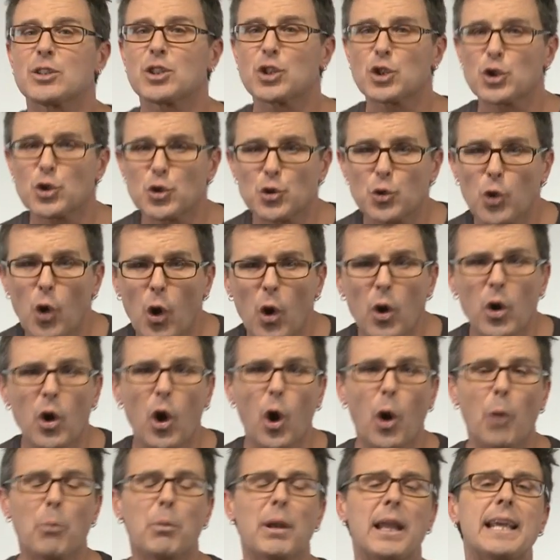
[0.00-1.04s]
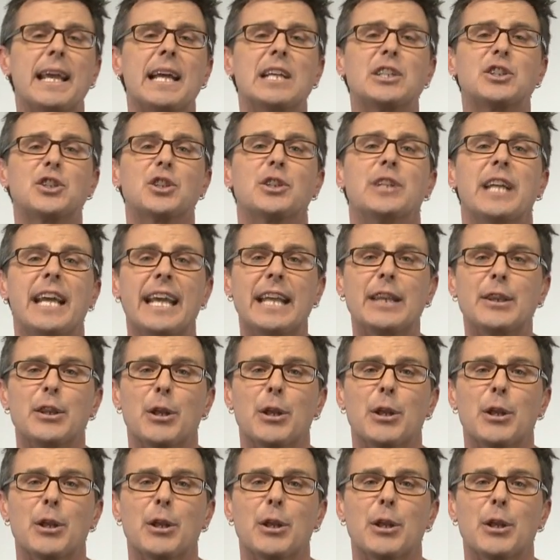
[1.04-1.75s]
strong obligation in